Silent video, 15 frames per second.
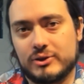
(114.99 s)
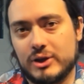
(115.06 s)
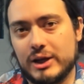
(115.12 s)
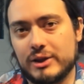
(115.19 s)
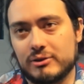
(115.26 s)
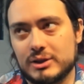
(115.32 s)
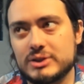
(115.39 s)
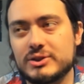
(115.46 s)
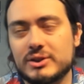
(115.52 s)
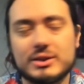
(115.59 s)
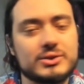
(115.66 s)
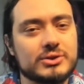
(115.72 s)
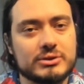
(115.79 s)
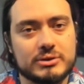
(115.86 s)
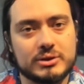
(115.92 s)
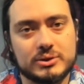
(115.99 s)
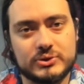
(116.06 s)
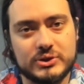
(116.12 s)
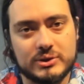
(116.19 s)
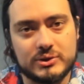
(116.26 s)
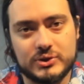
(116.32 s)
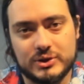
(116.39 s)
and there isn't a
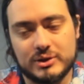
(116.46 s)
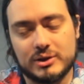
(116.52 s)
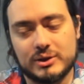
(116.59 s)
0-0-0.